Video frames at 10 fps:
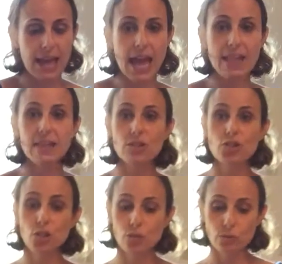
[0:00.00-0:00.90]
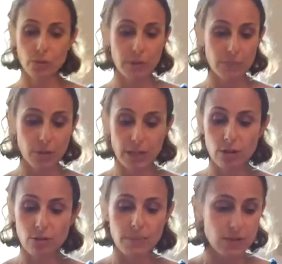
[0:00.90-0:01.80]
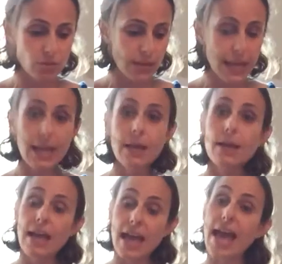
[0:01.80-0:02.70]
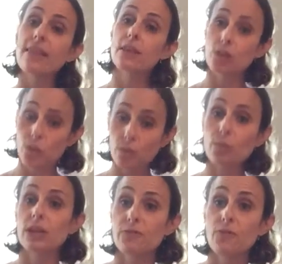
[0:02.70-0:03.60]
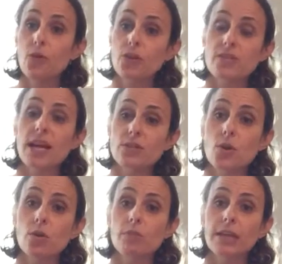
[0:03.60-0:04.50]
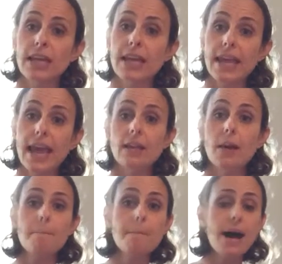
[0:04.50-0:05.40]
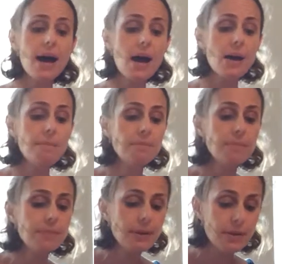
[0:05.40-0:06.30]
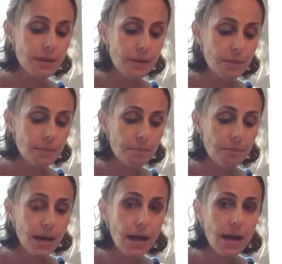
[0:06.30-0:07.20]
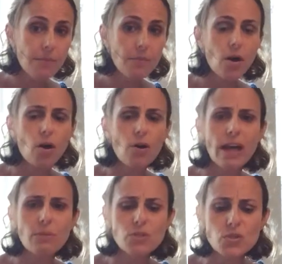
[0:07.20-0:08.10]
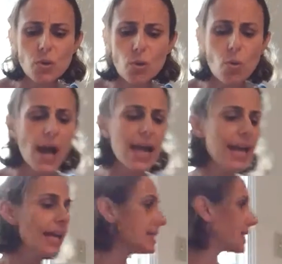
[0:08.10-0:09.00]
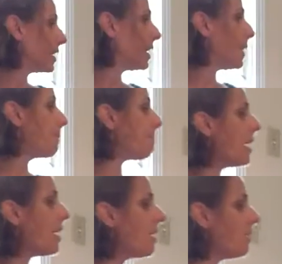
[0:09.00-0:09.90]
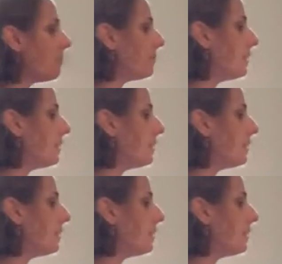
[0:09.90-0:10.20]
and then the children would be putting their bells away. And then you can reinforce that tonal play again. Bum, bum. Oh, that was so quiet. Bum,